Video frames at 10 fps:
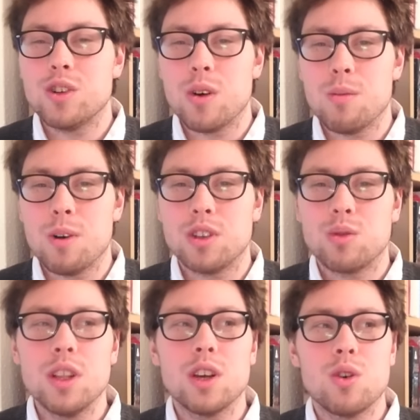enjoyable. It's
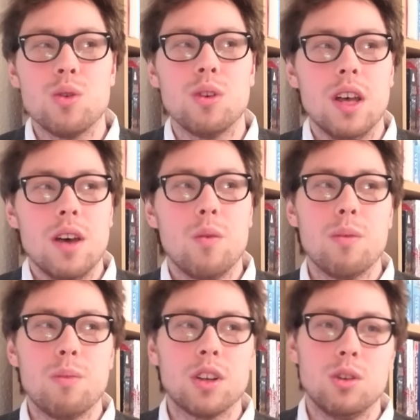really cool
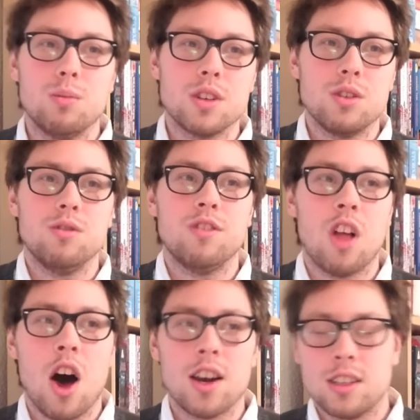when booktubers do
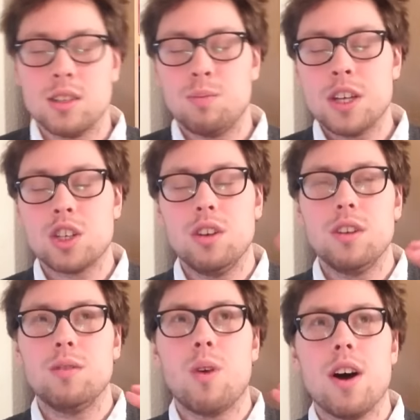vlogs,
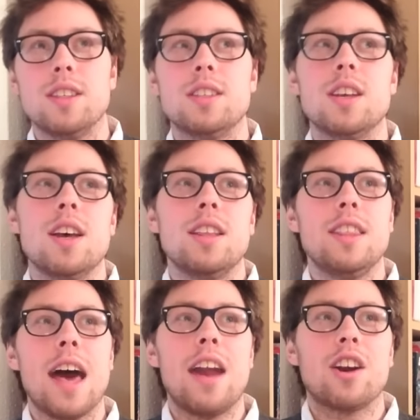especially ones
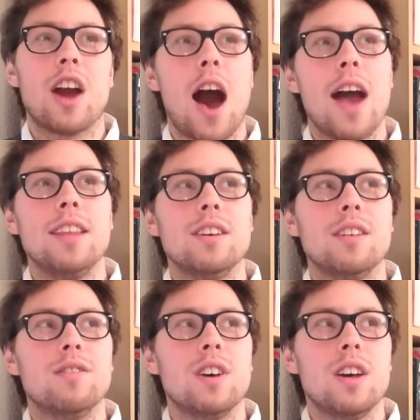that are kind
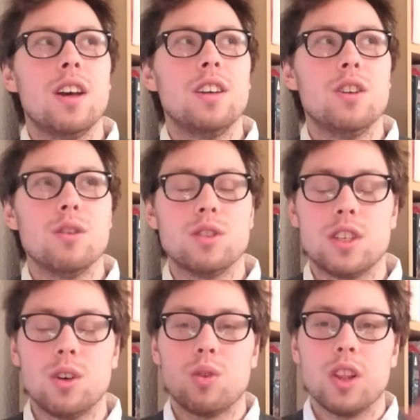of, you know,
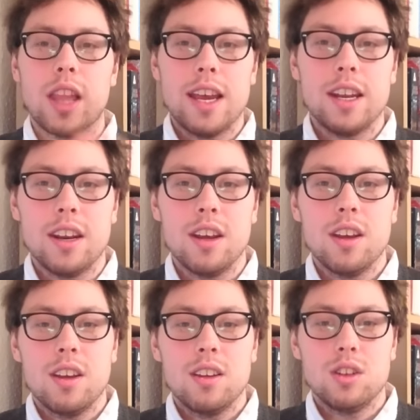still related
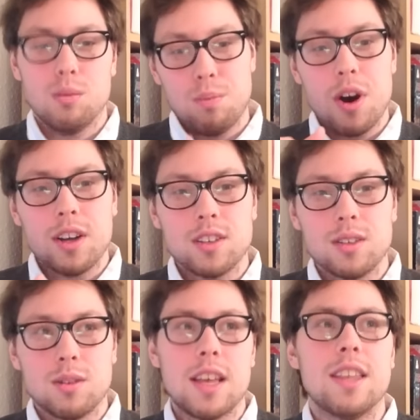to
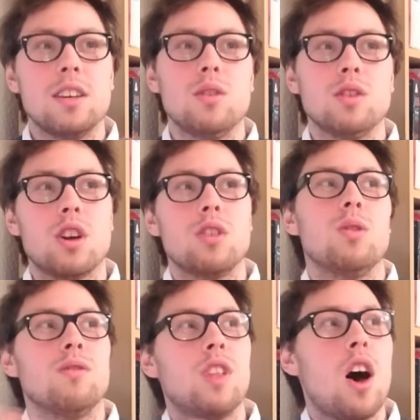books. Because I think you can start
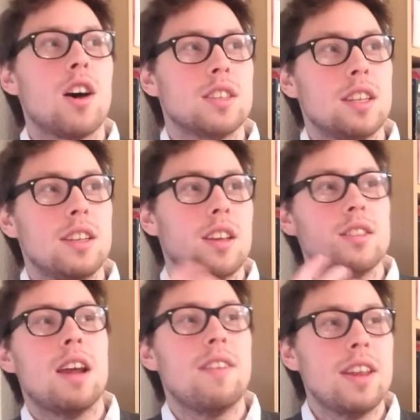doing vlogs and it
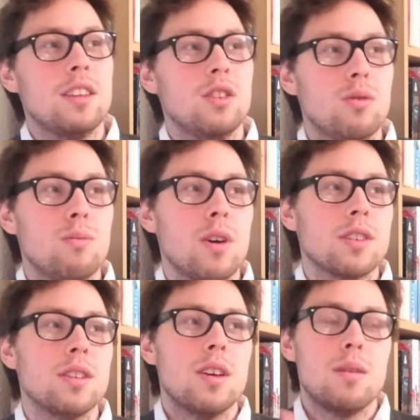doesn't have anything to do with
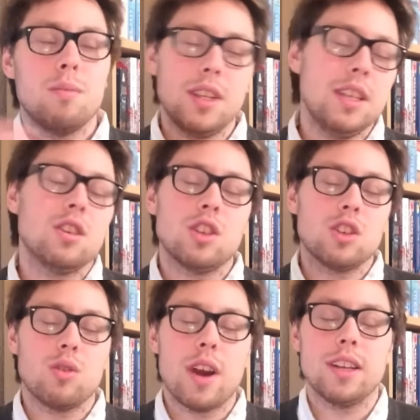books. But these are
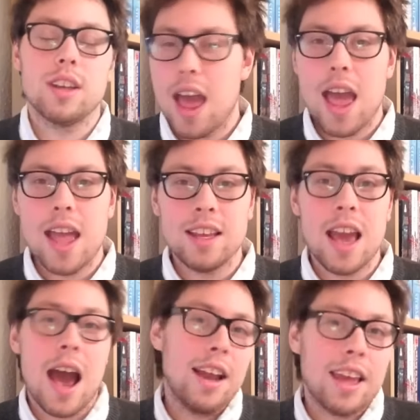just great. And
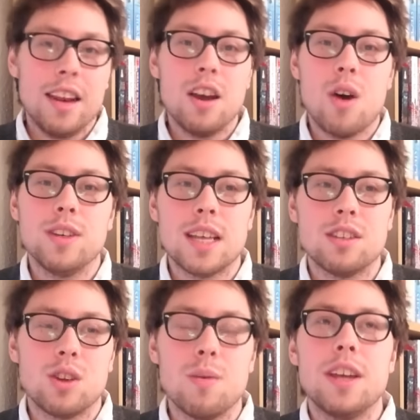yeah, Katie always
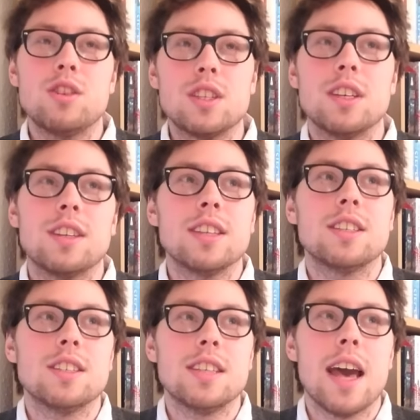has so many interesting things
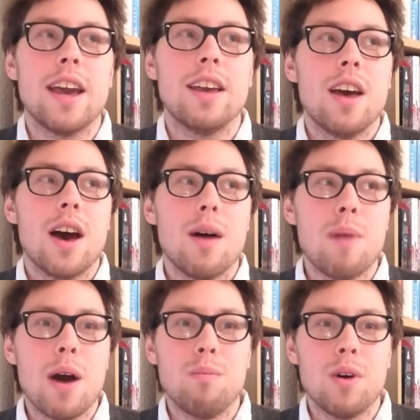to say
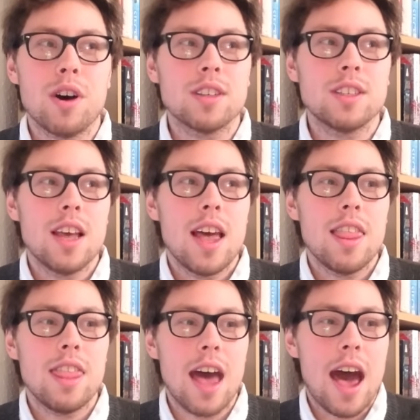about books
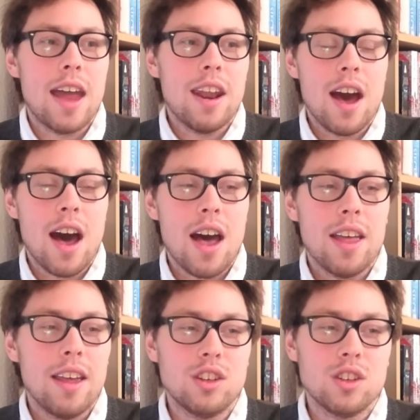that uh,
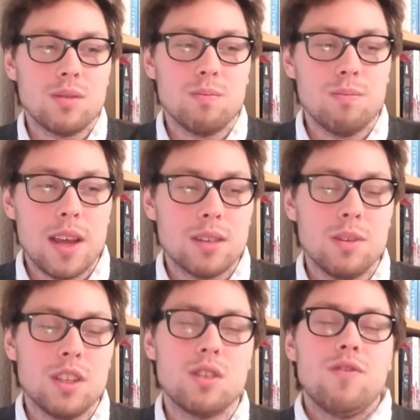it just makes
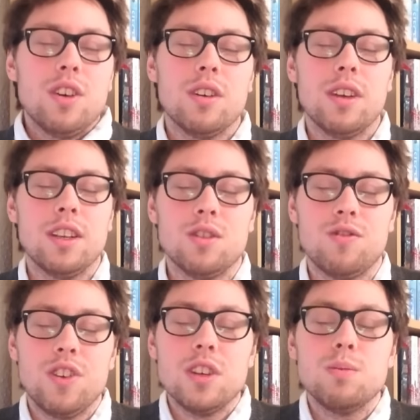me feel, it
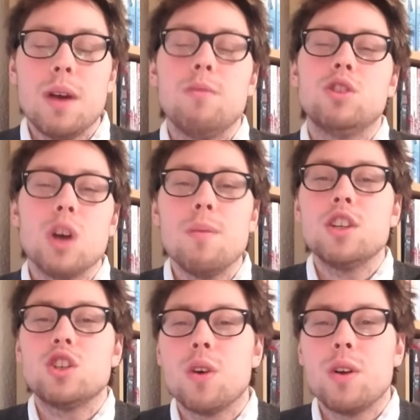just fills me up with so
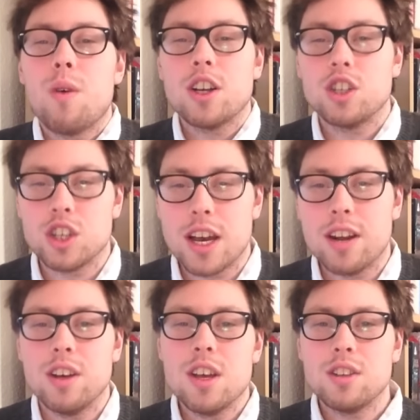much joy to watch her
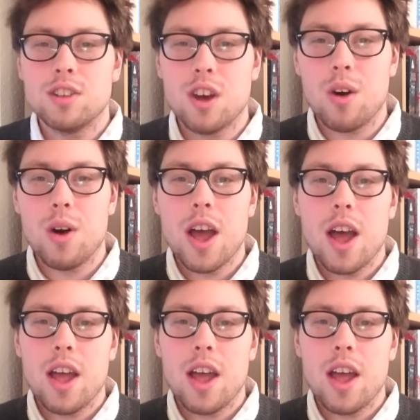channel. So